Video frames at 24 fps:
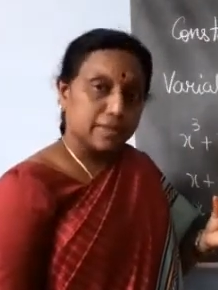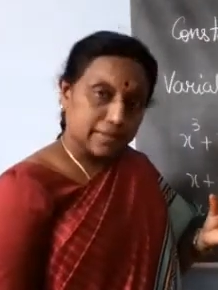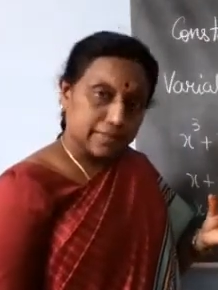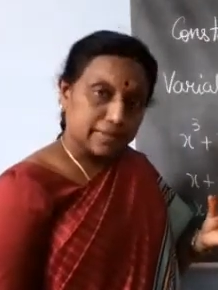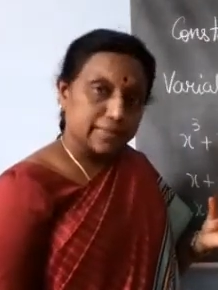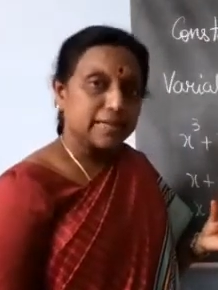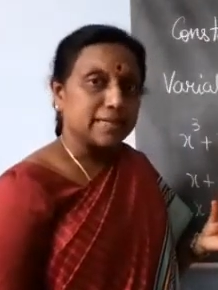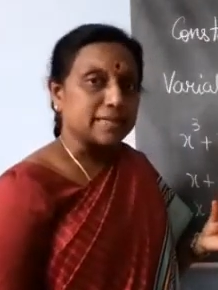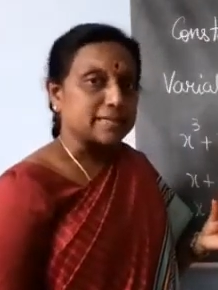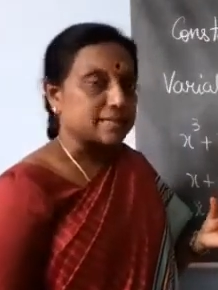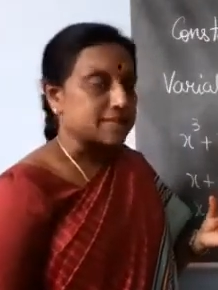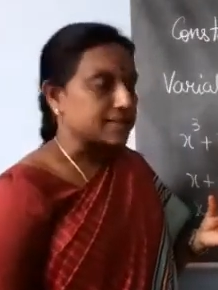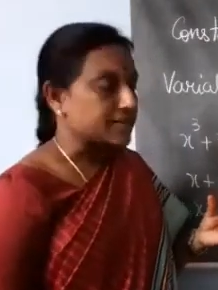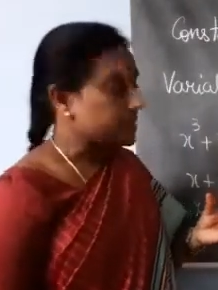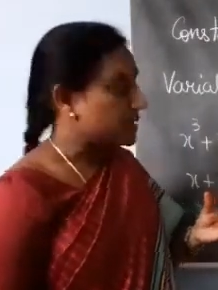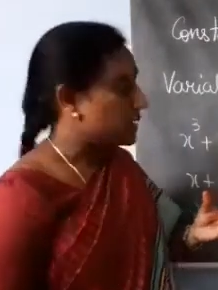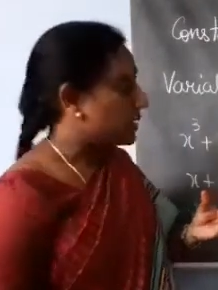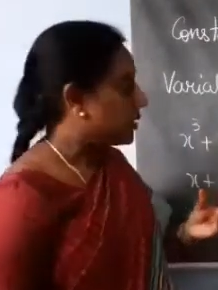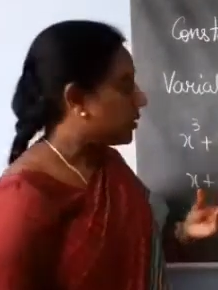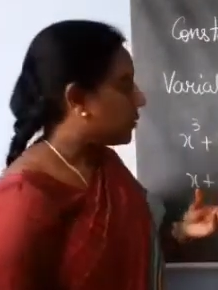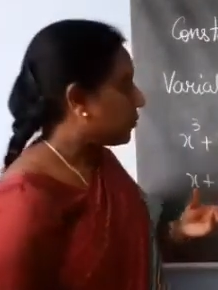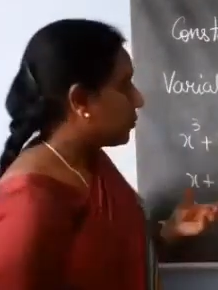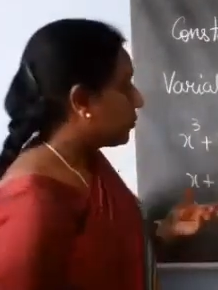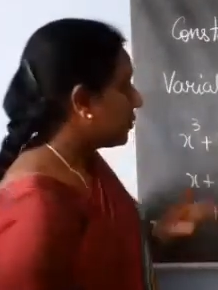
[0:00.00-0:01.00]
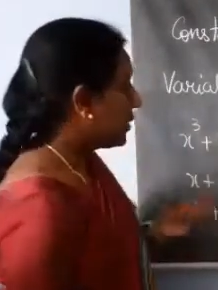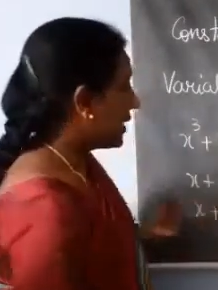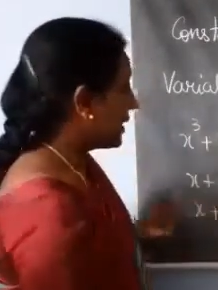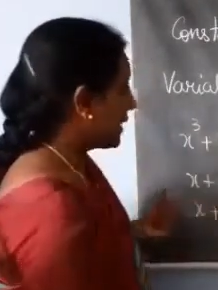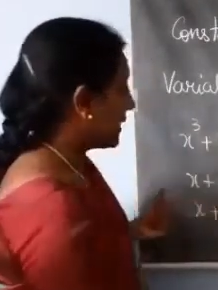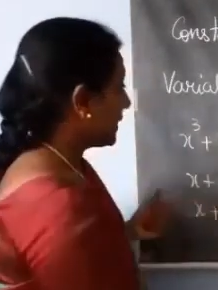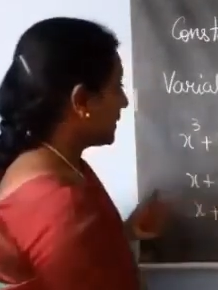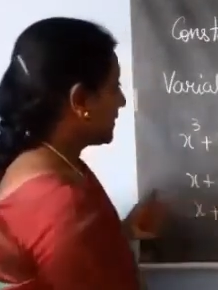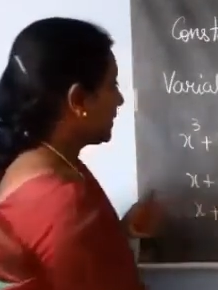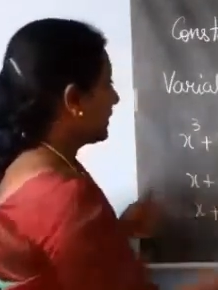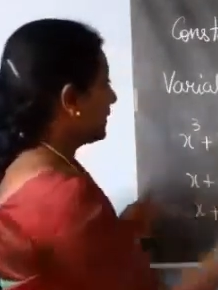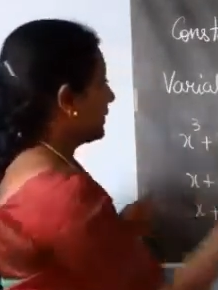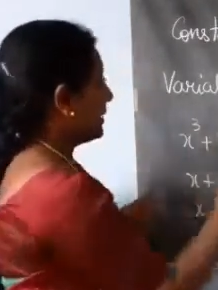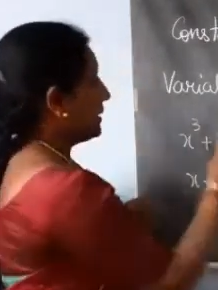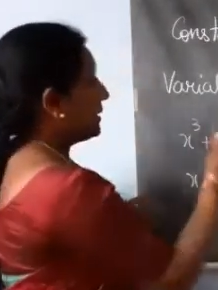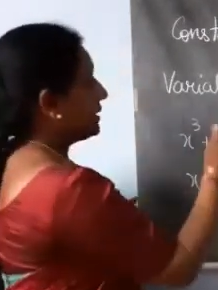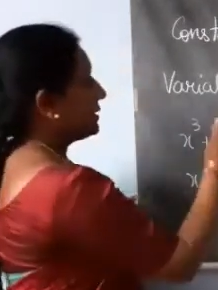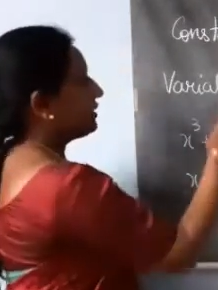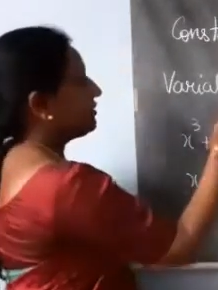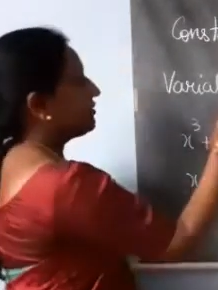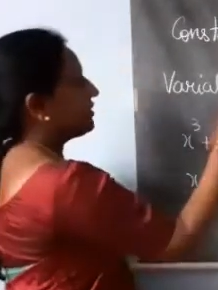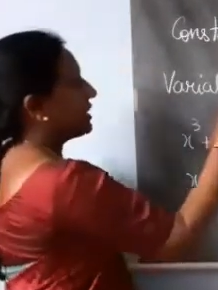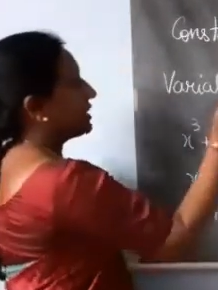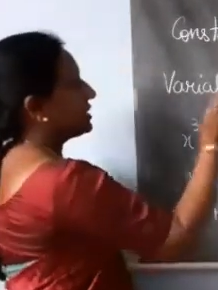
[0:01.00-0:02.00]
Yes. Why? If I